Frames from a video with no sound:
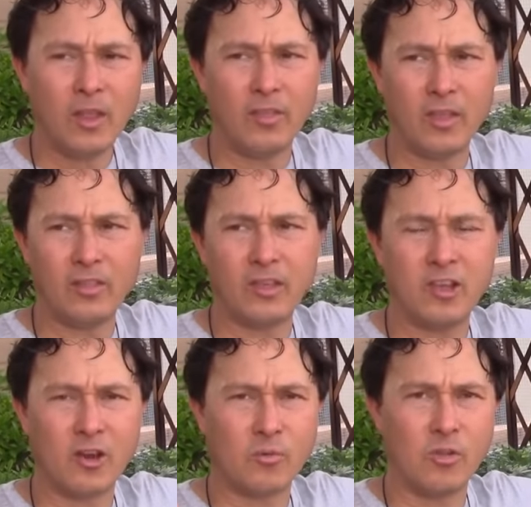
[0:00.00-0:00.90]
and they
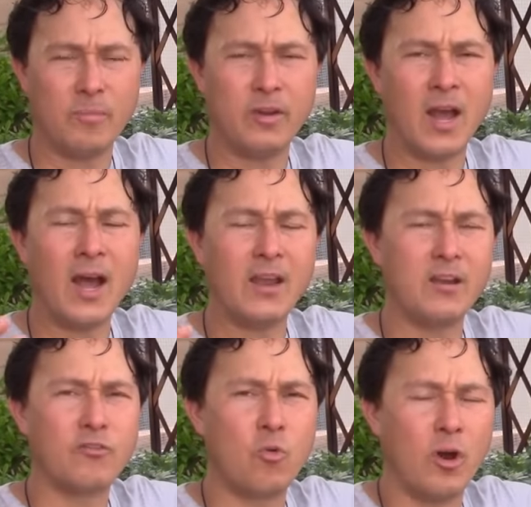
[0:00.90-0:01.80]
can't grow them in high
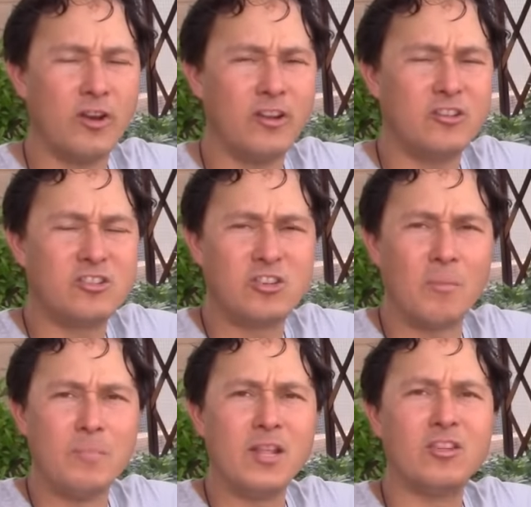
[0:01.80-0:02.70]
enough quantities
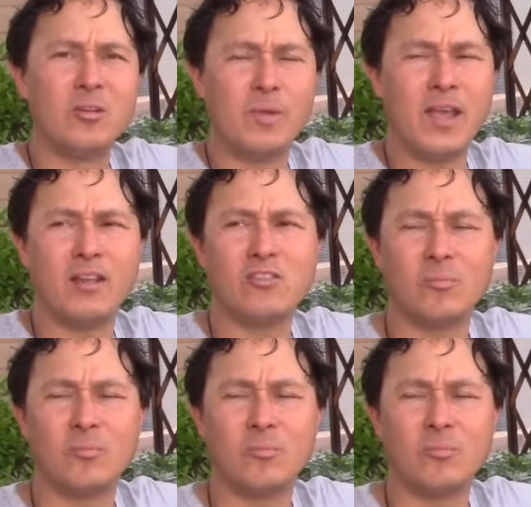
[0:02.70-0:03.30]
to meet the demand.